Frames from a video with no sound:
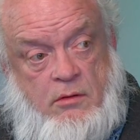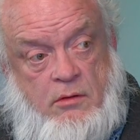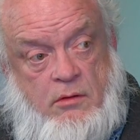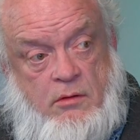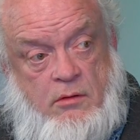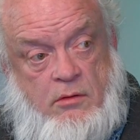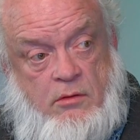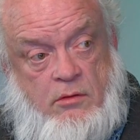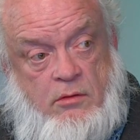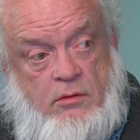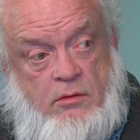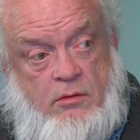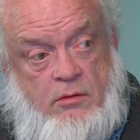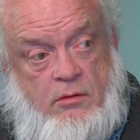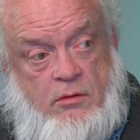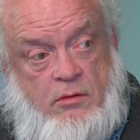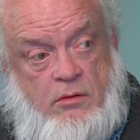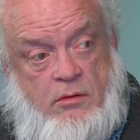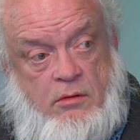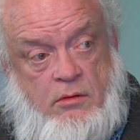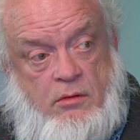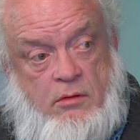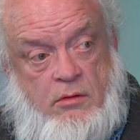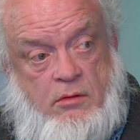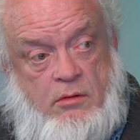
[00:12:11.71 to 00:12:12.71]
new
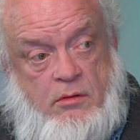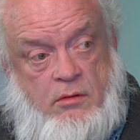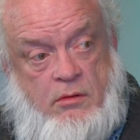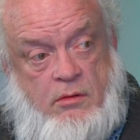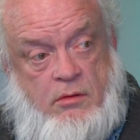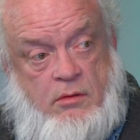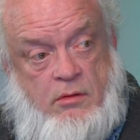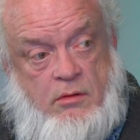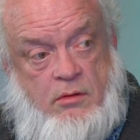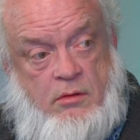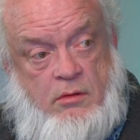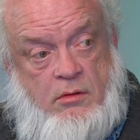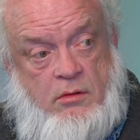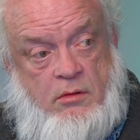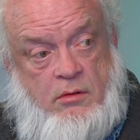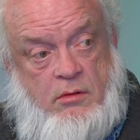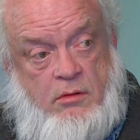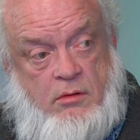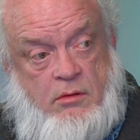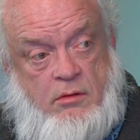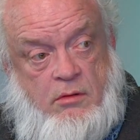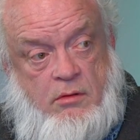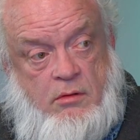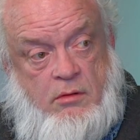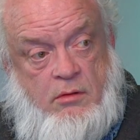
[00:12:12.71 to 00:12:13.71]
teeny weeny
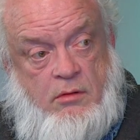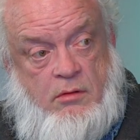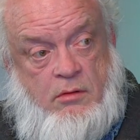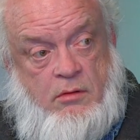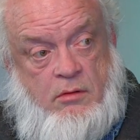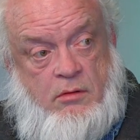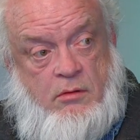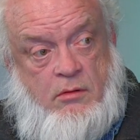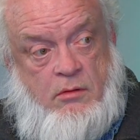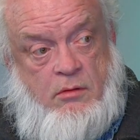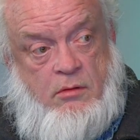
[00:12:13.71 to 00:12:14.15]
little nuclear